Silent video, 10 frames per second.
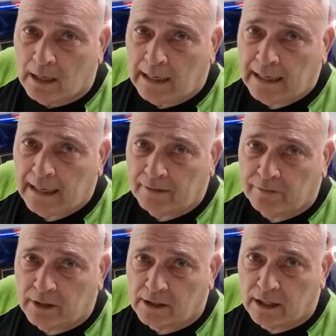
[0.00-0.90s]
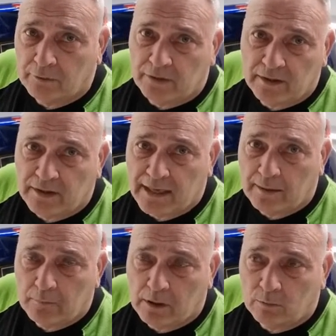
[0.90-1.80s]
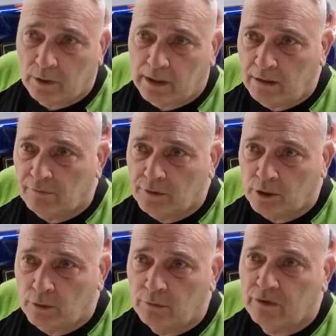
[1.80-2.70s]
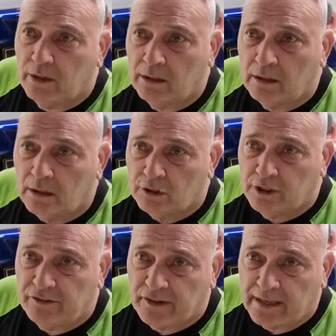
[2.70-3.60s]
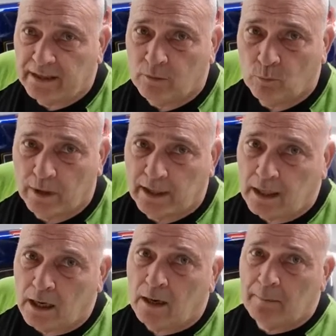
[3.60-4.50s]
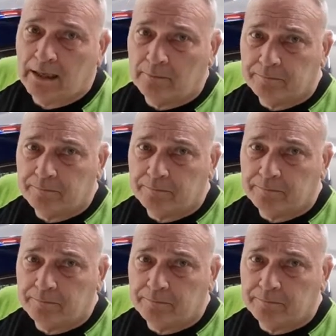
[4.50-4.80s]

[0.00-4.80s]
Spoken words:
and I coated them with using G-Technic wheel armour.